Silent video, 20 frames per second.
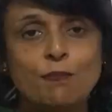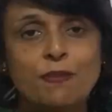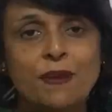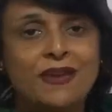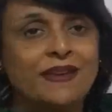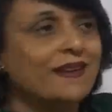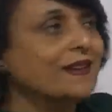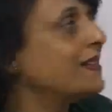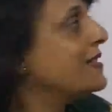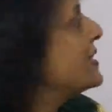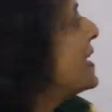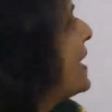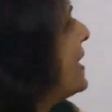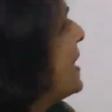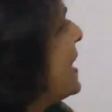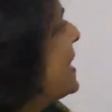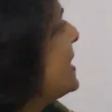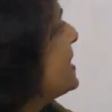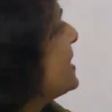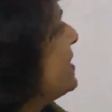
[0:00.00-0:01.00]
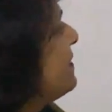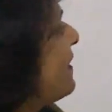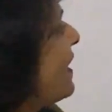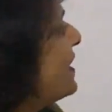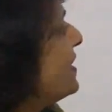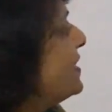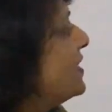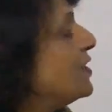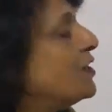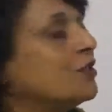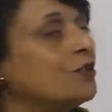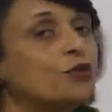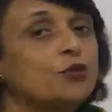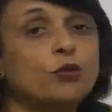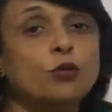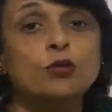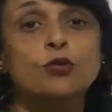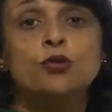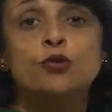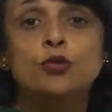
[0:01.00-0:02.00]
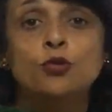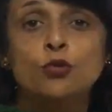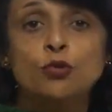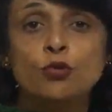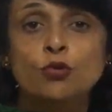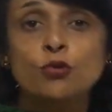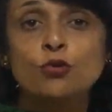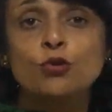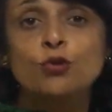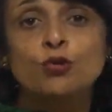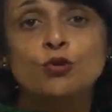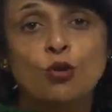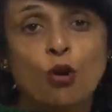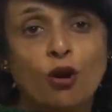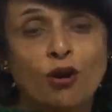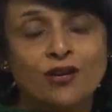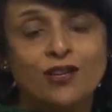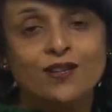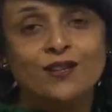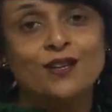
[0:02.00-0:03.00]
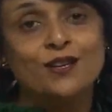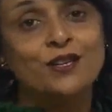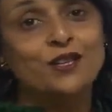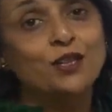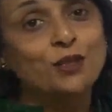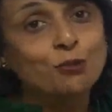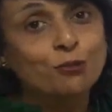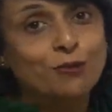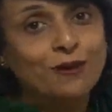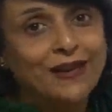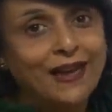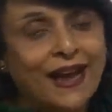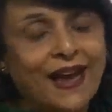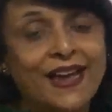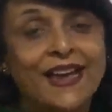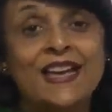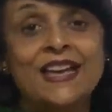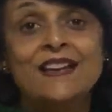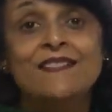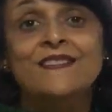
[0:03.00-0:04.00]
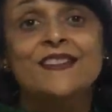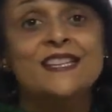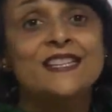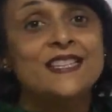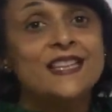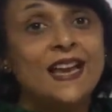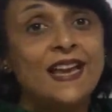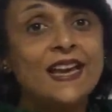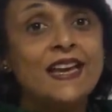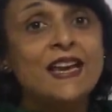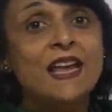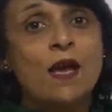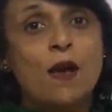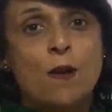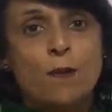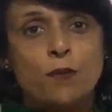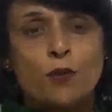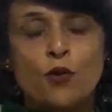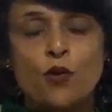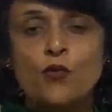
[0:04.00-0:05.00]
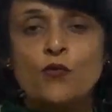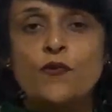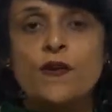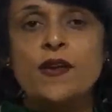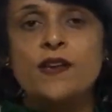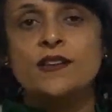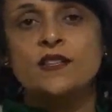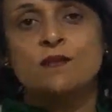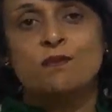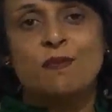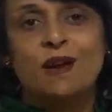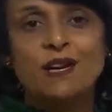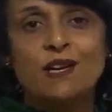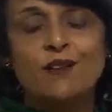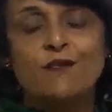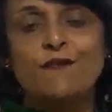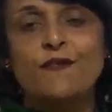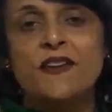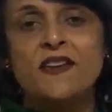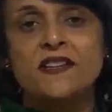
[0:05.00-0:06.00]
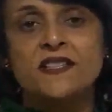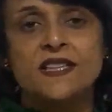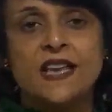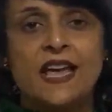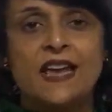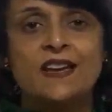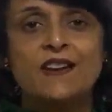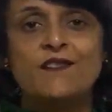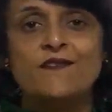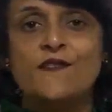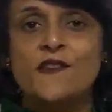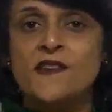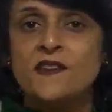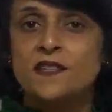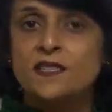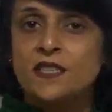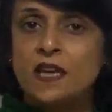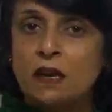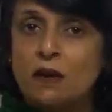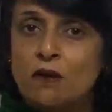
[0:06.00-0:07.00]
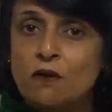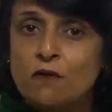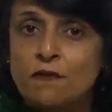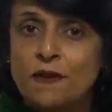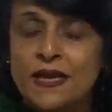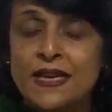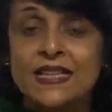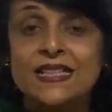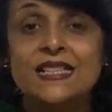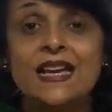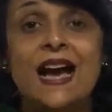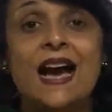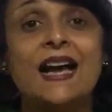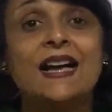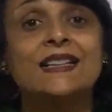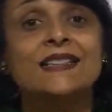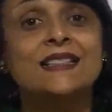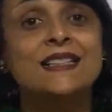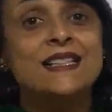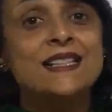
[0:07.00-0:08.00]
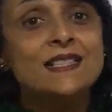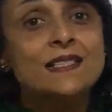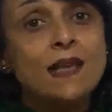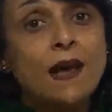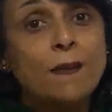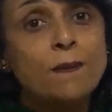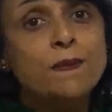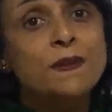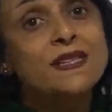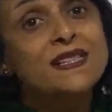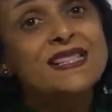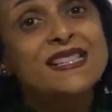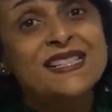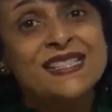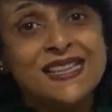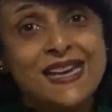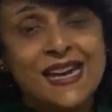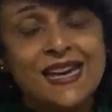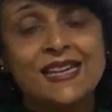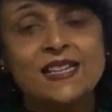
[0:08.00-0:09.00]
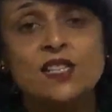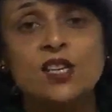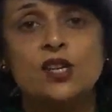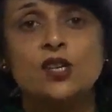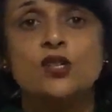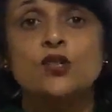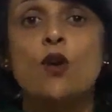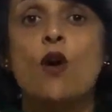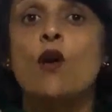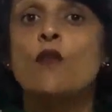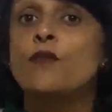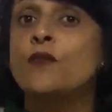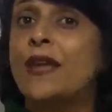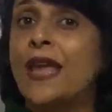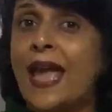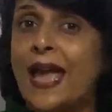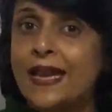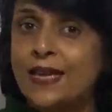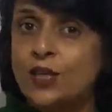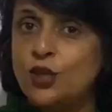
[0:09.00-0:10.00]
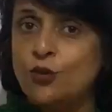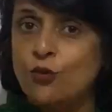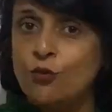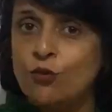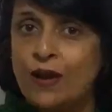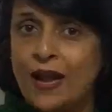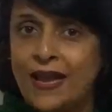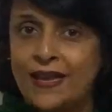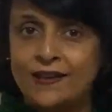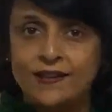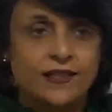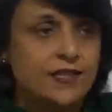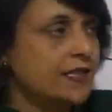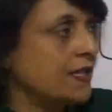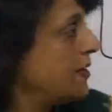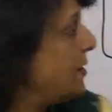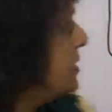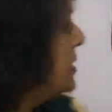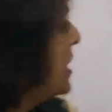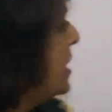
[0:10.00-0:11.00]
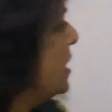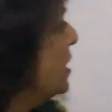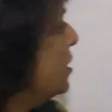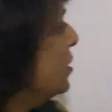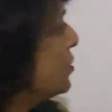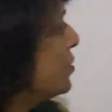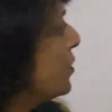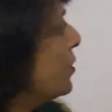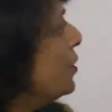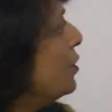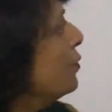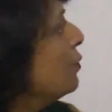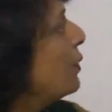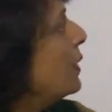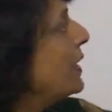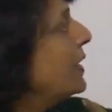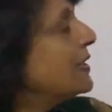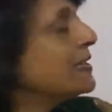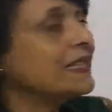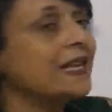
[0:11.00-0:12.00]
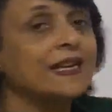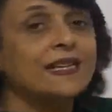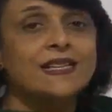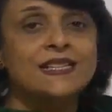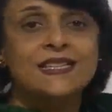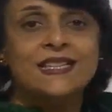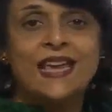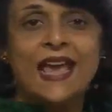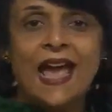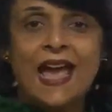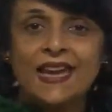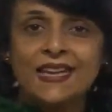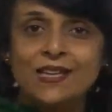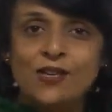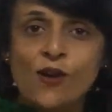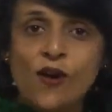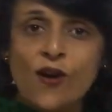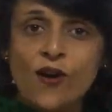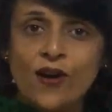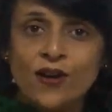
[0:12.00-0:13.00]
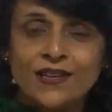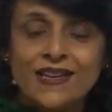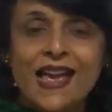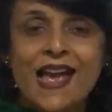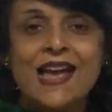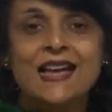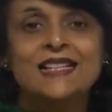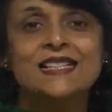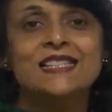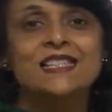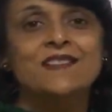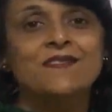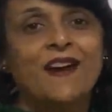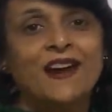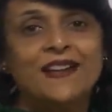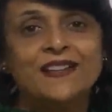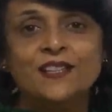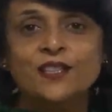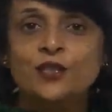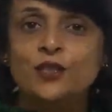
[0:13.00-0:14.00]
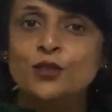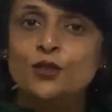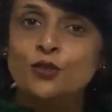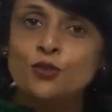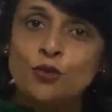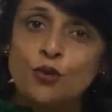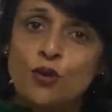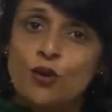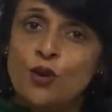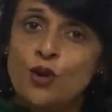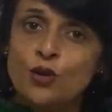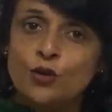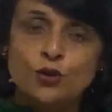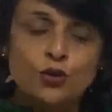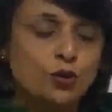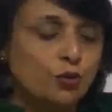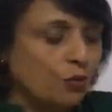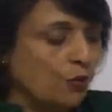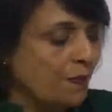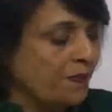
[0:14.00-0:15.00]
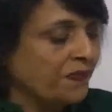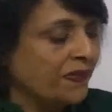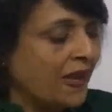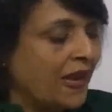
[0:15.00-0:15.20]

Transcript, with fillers: the parent cell has divided into two daughter nuclei. We said prophase, metaphase, anaphase, telophase are the sub-stages of karyokinesis. So nucleus, that is karyon, has divided into two.